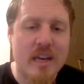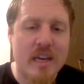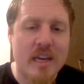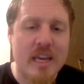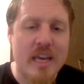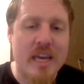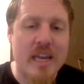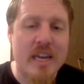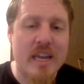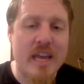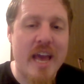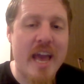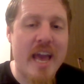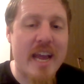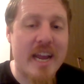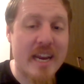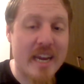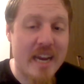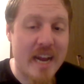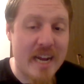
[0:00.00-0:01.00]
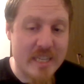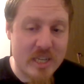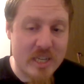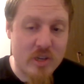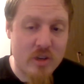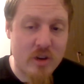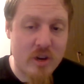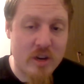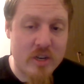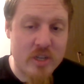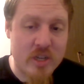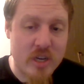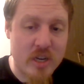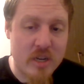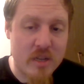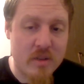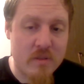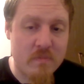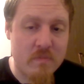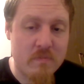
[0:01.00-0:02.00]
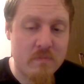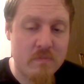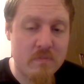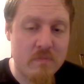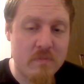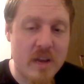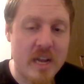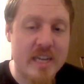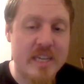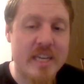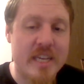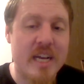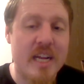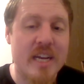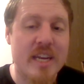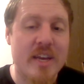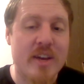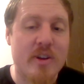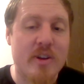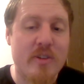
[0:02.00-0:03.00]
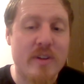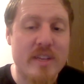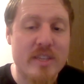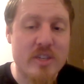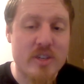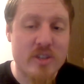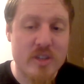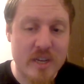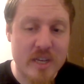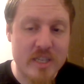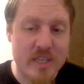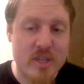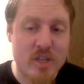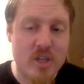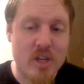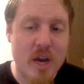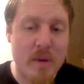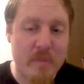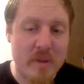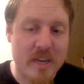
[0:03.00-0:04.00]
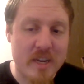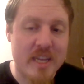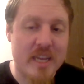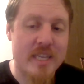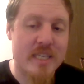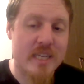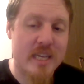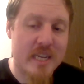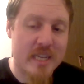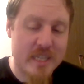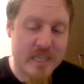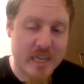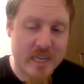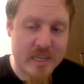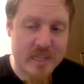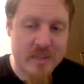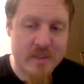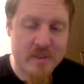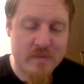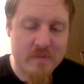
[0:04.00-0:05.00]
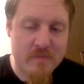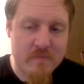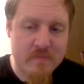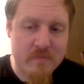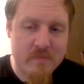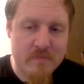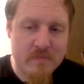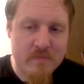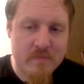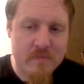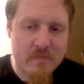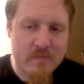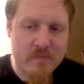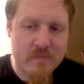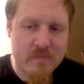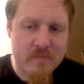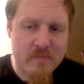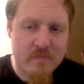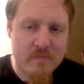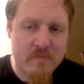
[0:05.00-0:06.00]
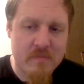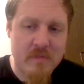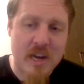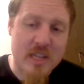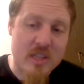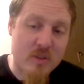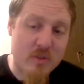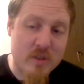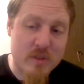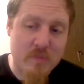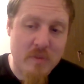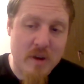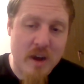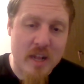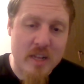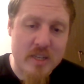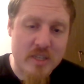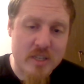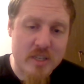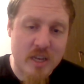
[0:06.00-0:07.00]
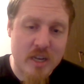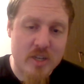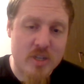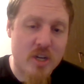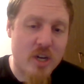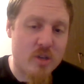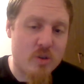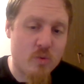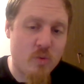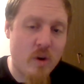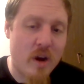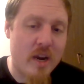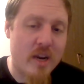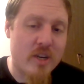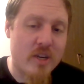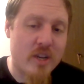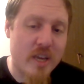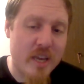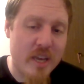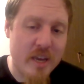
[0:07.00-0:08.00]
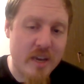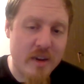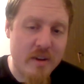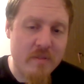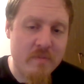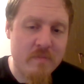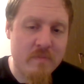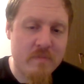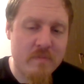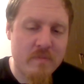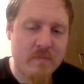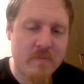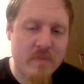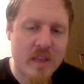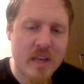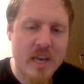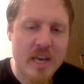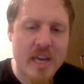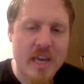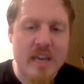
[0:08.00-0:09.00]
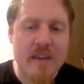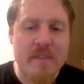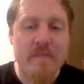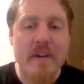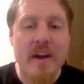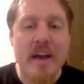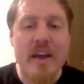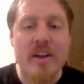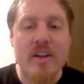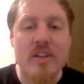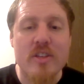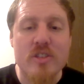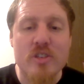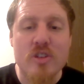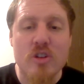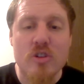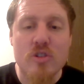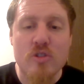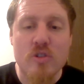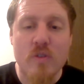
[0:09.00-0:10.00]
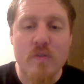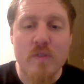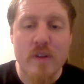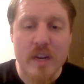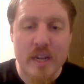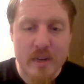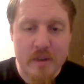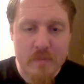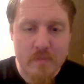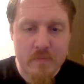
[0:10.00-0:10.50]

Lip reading: in agonizing torture until the inquisitor is determined he is innocent. Not the response the judge wanted to hear, he fires Jovalid.